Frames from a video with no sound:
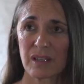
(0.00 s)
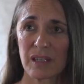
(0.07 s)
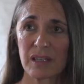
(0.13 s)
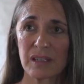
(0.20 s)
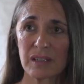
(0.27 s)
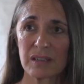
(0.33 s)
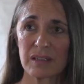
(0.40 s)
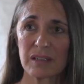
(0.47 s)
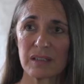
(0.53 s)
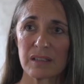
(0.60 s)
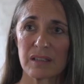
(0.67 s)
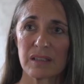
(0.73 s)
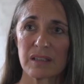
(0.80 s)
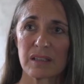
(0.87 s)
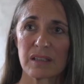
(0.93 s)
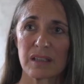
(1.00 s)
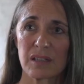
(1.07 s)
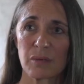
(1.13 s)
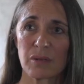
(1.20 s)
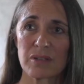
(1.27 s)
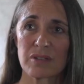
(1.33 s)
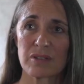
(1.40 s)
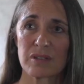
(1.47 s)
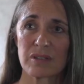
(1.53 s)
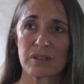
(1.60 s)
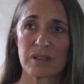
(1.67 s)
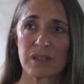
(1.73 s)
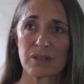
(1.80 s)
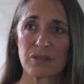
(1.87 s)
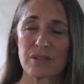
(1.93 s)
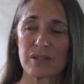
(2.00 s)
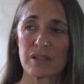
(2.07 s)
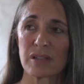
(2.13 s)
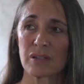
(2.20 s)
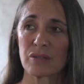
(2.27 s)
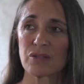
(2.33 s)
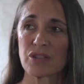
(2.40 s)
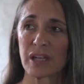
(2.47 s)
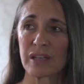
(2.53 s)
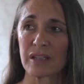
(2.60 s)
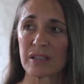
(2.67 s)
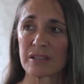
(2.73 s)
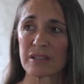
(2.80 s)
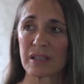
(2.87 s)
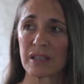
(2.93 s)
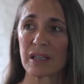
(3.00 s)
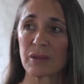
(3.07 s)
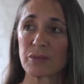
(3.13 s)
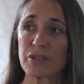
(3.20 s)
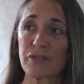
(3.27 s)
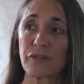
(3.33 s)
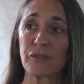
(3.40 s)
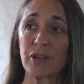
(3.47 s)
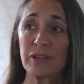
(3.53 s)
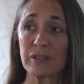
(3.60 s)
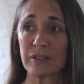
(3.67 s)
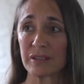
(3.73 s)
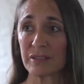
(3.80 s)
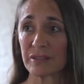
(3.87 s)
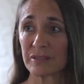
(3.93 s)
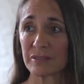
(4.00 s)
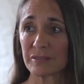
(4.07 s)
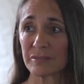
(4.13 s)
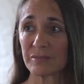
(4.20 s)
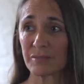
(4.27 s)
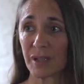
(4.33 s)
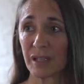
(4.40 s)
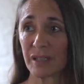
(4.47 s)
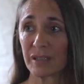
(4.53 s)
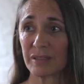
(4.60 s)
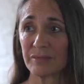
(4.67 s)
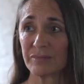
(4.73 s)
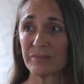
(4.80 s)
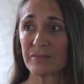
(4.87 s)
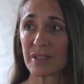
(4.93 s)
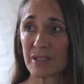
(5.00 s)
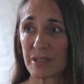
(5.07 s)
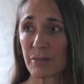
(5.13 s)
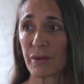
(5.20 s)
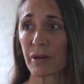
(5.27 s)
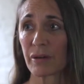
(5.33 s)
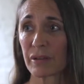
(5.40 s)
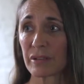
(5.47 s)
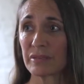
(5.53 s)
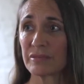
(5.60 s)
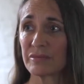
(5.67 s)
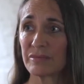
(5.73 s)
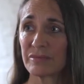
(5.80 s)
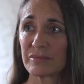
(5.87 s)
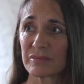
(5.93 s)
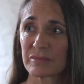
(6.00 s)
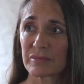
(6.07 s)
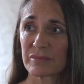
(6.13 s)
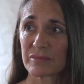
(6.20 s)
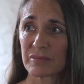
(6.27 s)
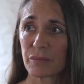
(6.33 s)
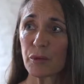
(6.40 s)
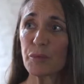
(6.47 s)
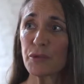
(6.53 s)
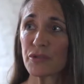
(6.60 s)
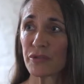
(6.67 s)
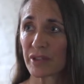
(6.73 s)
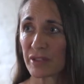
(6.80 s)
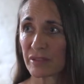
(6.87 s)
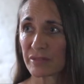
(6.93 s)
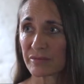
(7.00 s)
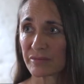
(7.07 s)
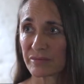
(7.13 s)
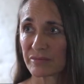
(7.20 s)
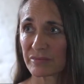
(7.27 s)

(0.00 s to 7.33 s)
And he was interested in eugenics and he was funded by this American perpetrator.